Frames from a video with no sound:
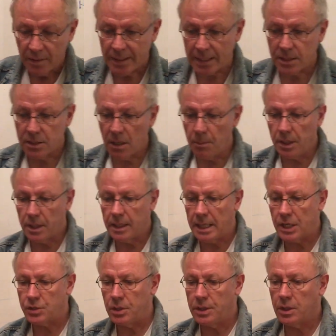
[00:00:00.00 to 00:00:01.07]
That somebody could
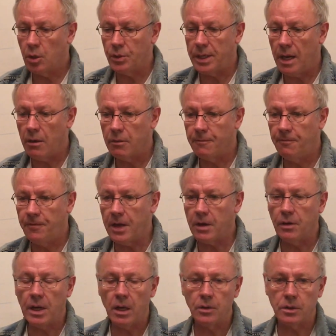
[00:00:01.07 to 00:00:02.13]
actually go down,
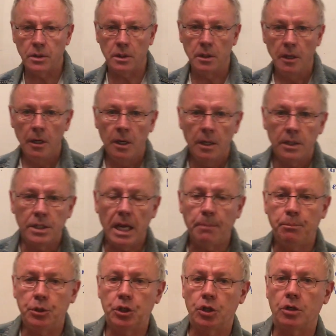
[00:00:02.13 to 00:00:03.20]
figure out the,
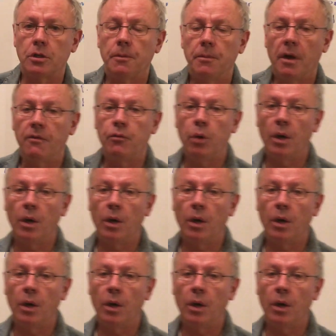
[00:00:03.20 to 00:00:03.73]
temperature of